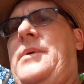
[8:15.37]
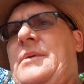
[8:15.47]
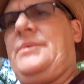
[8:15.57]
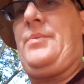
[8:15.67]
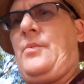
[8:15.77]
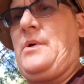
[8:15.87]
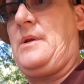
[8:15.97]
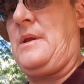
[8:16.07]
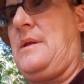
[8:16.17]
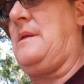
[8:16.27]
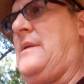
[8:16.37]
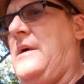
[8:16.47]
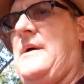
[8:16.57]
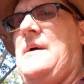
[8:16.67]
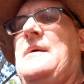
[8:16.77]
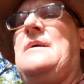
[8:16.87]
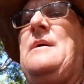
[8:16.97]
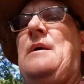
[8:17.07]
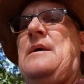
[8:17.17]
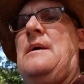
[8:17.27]
here this morning and then
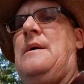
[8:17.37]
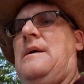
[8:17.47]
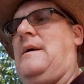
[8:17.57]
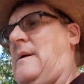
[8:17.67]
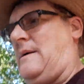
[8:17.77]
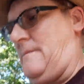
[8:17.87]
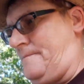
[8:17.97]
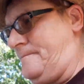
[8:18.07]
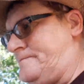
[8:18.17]
uh, um,